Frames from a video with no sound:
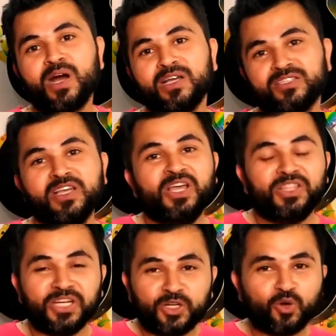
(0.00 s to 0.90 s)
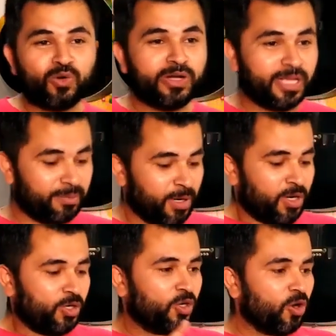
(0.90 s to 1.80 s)
he was. They told him,
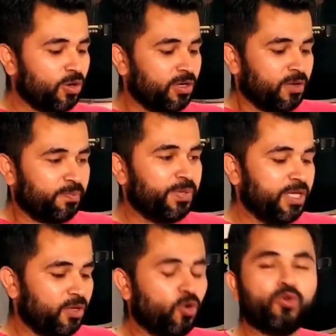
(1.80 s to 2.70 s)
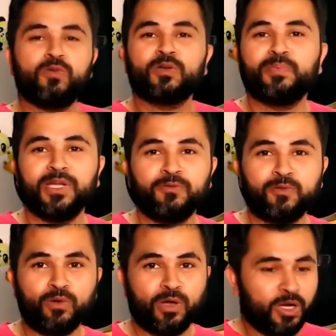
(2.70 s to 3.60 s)
don't be over
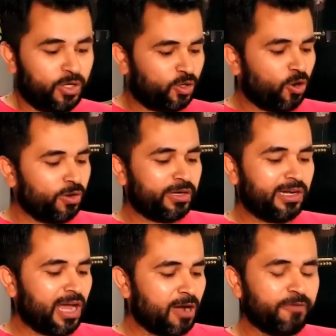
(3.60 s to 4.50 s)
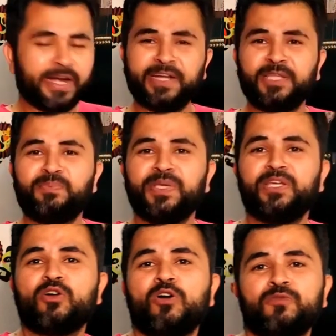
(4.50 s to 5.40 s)
playful, don't laugh at the
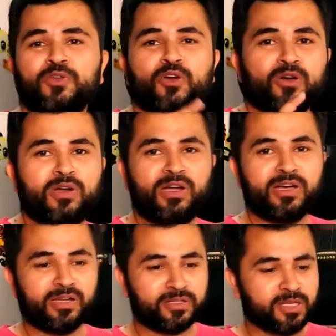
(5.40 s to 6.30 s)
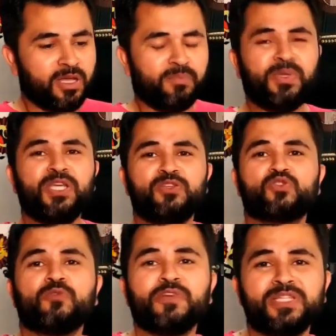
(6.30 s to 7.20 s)
peak of your lungs, be
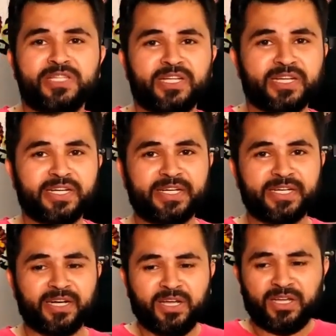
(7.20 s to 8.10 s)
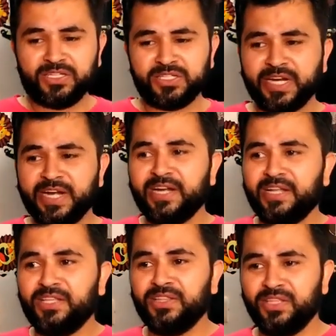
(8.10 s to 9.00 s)
sophisticated, stand
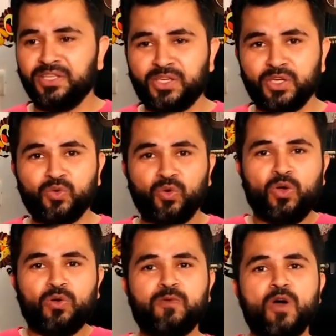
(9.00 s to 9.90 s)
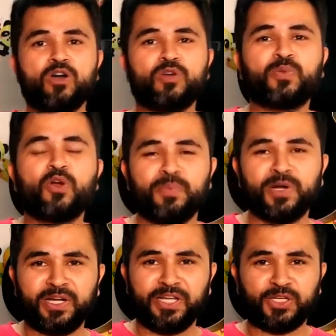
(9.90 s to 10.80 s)
in the queue, walk
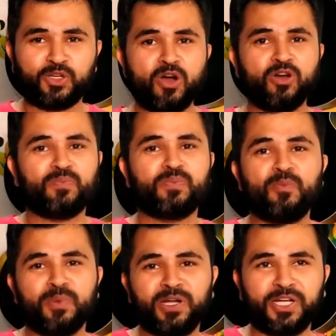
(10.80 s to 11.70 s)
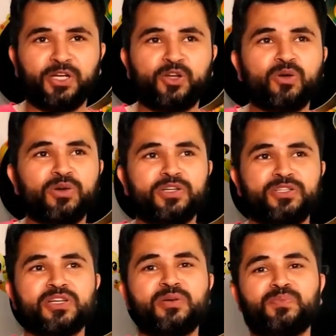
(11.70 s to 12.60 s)
properly, talk properly,
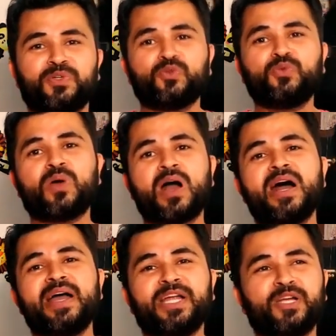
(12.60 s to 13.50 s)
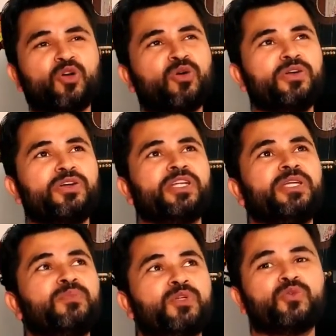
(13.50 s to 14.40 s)
don't jump too high, don't
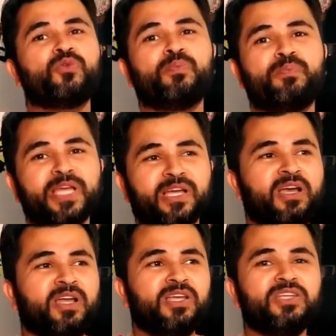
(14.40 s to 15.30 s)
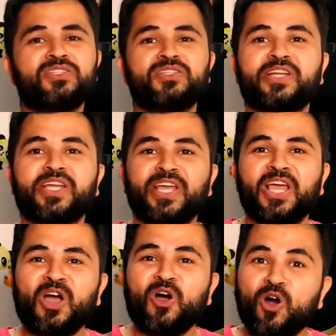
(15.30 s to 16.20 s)
dream too big,
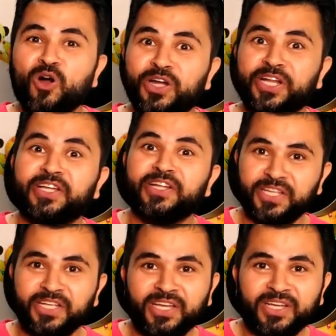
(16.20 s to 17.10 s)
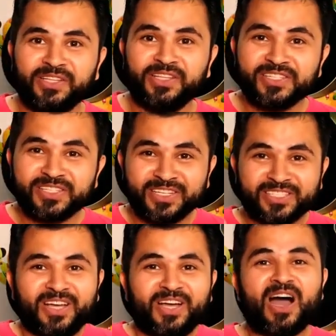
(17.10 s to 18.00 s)
stay ordinary. This
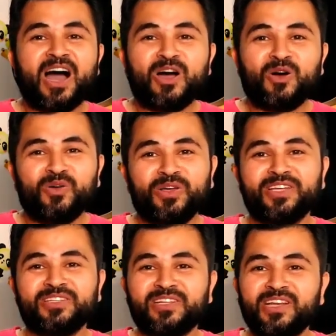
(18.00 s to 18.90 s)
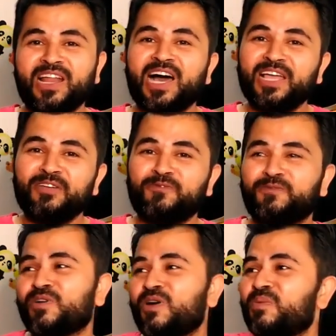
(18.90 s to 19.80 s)
is how his life
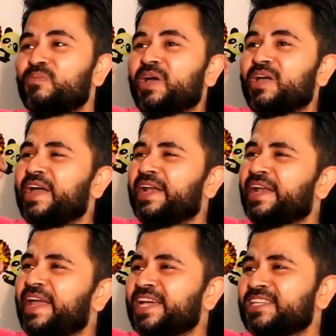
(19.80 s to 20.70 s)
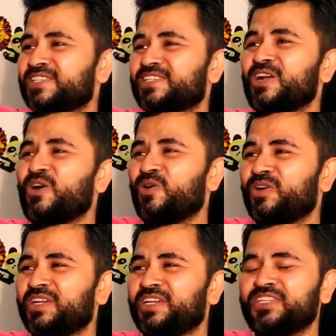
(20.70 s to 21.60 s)
from an
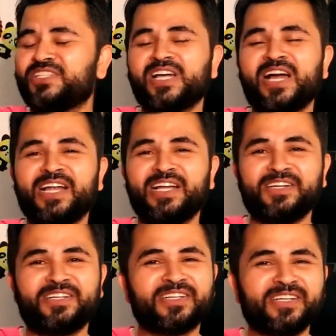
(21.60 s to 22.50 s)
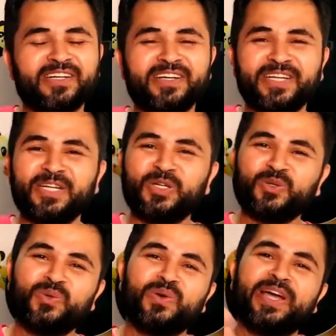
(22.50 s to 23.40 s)
extraordinary child turned
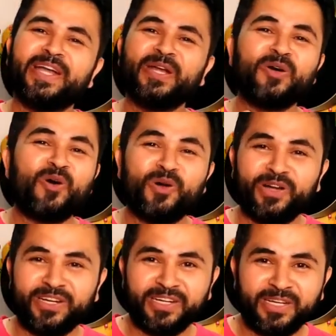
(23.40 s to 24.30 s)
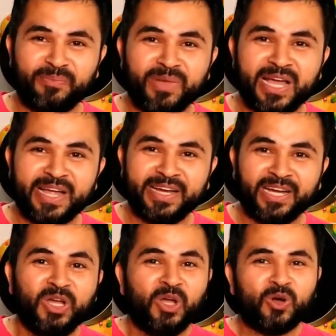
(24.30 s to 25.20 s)
into an ordinary man